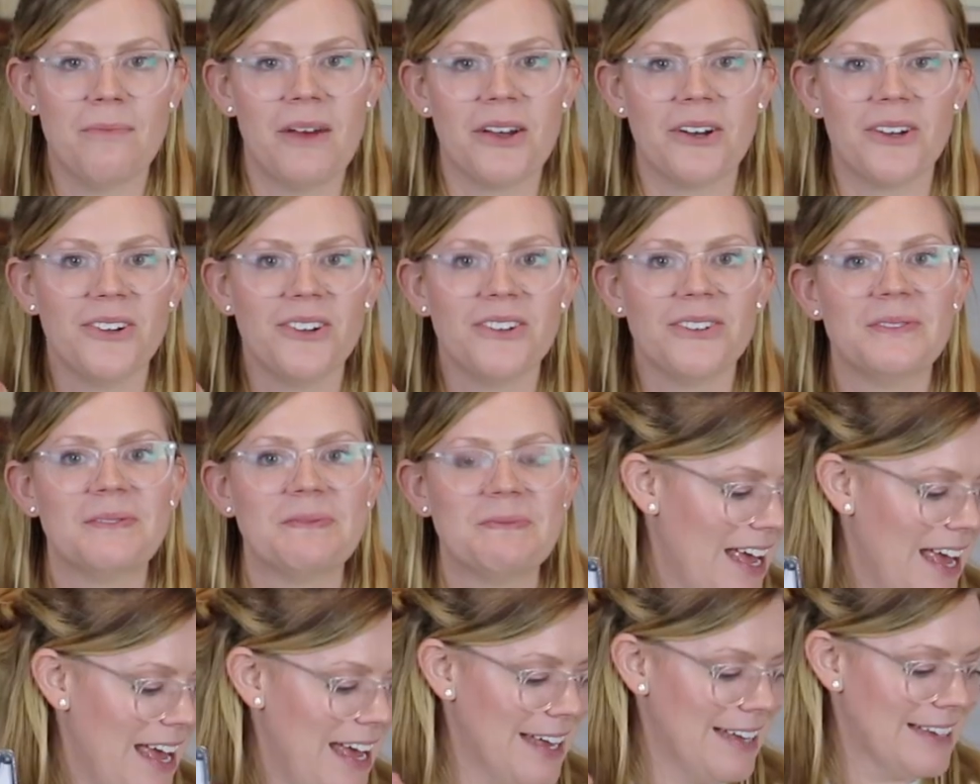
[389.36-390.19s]
metal
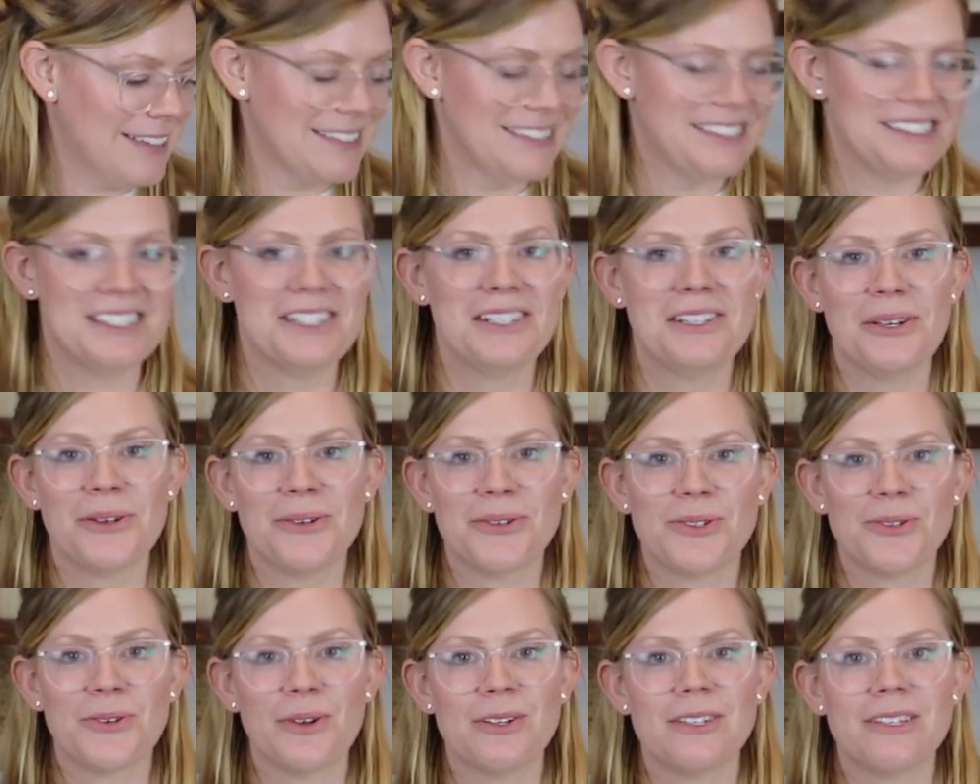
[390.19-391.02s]
and
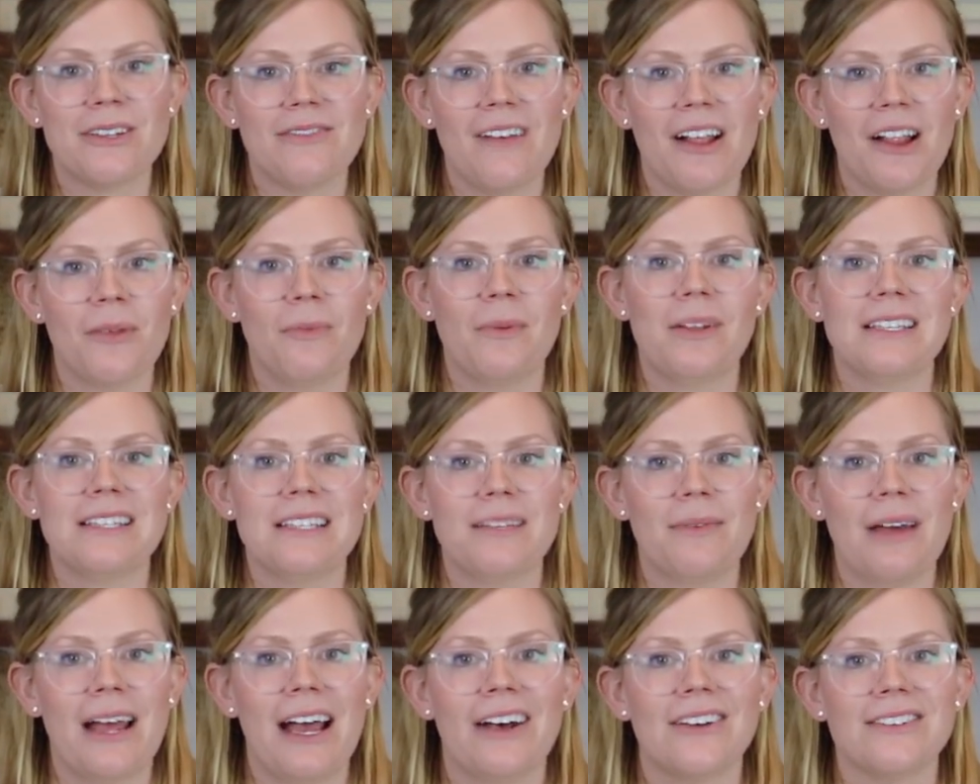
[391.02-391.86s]
those sorts of
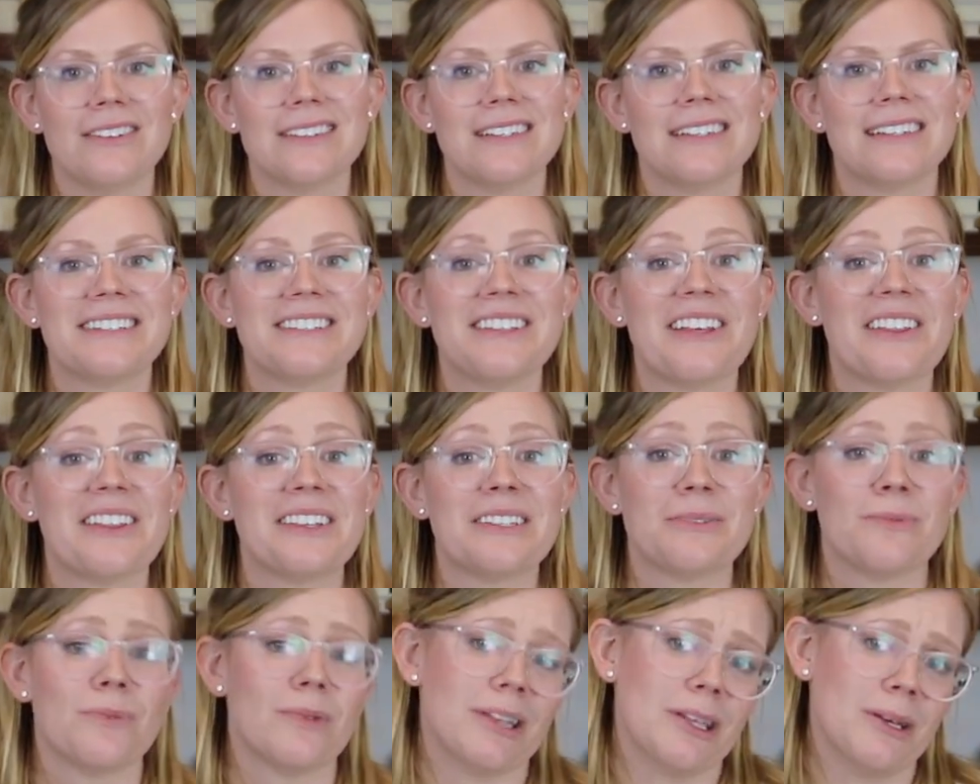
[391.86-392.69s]
elements in my house, so
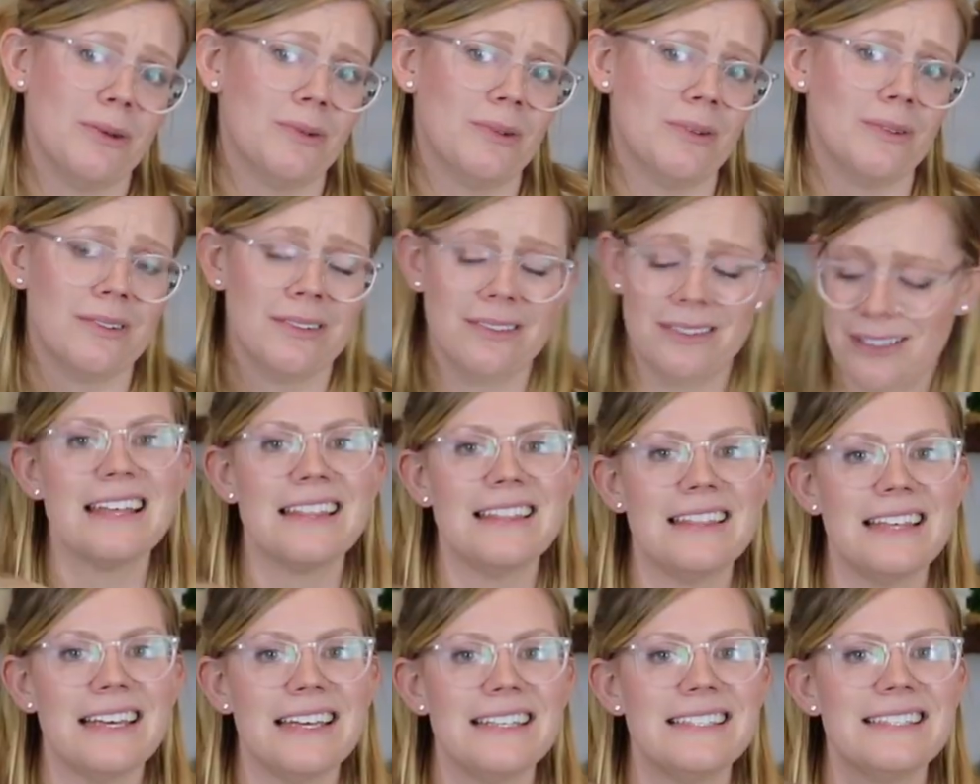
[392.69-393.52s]
that's really cool.
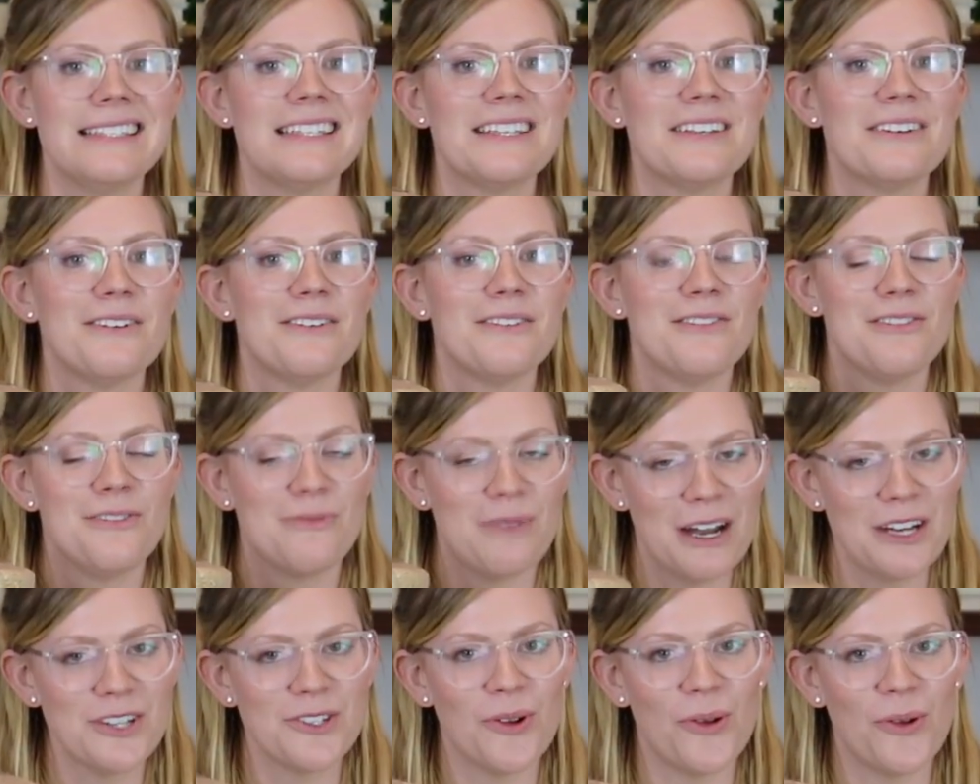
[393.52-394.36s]
This
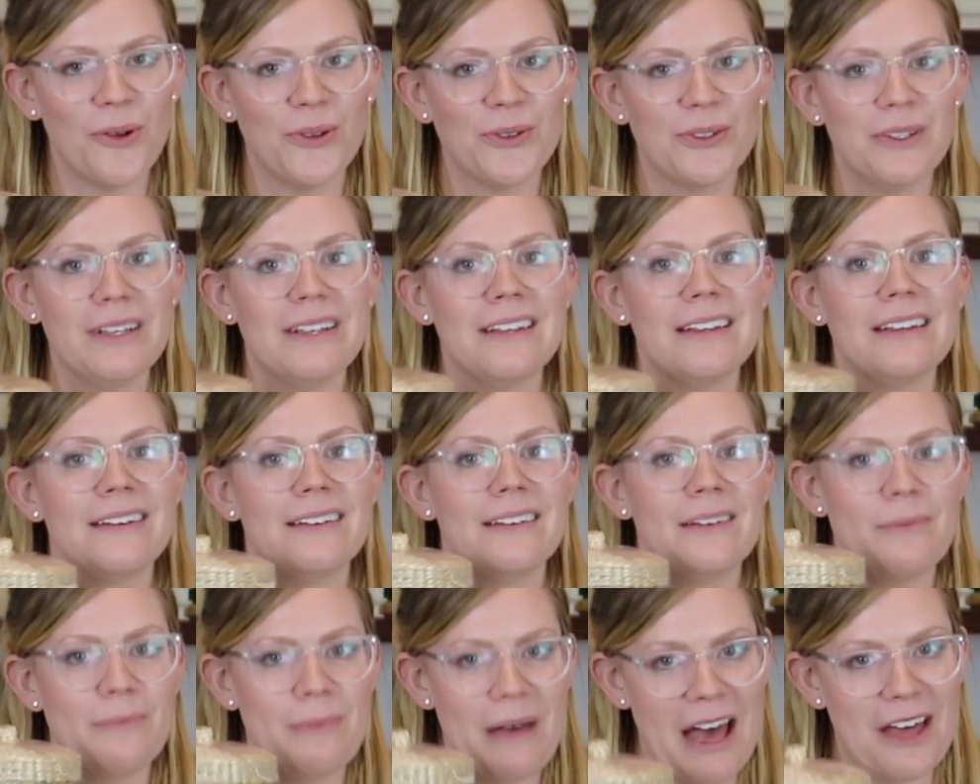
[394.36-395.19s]
threshold
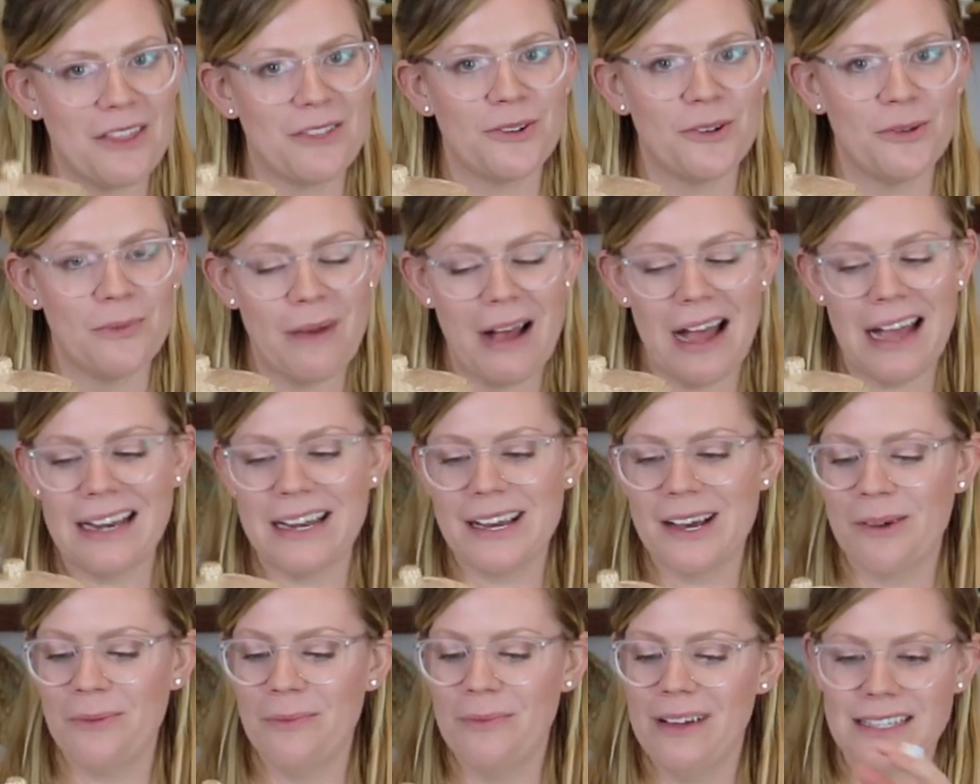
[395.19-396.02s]
bathroom
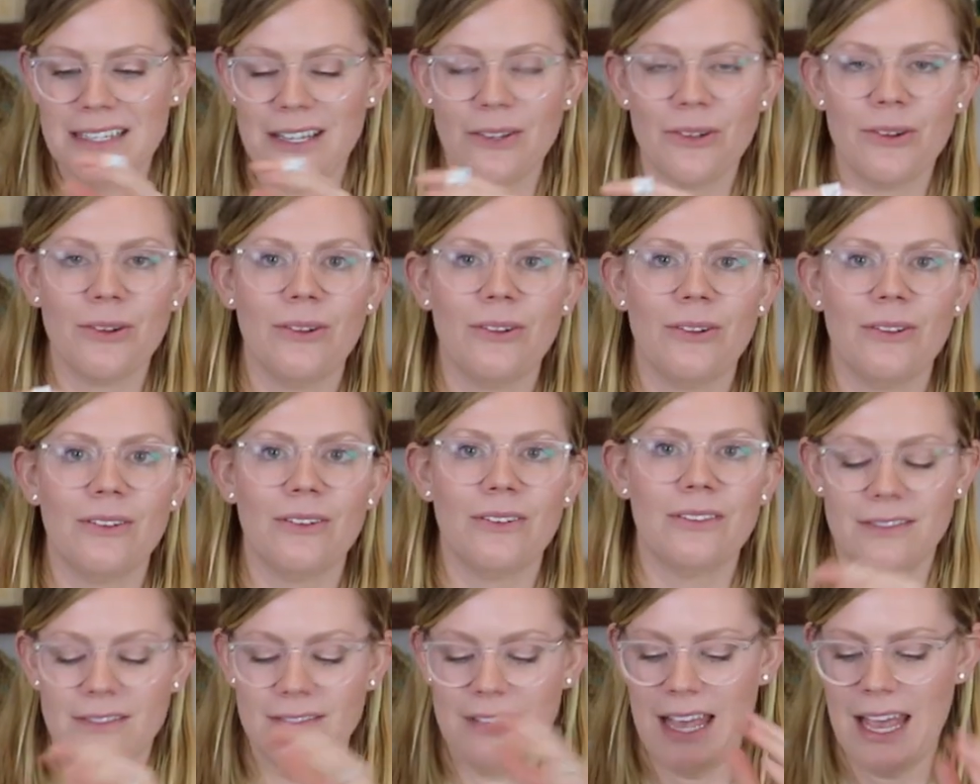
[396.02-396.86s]
item. It's a
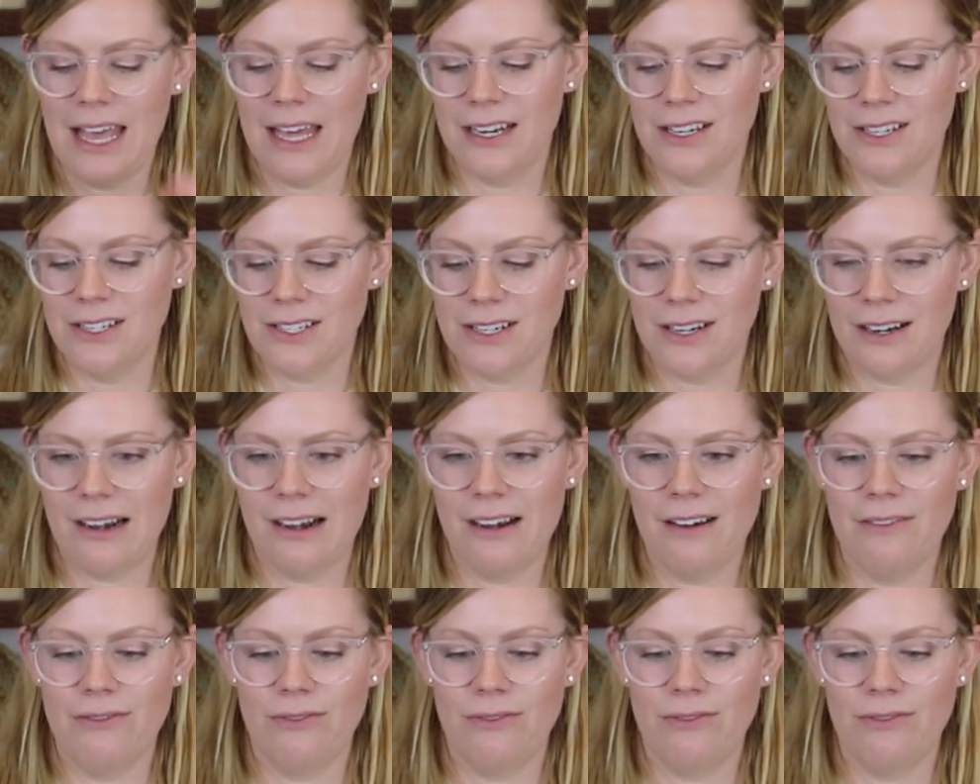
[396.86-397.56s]
little canister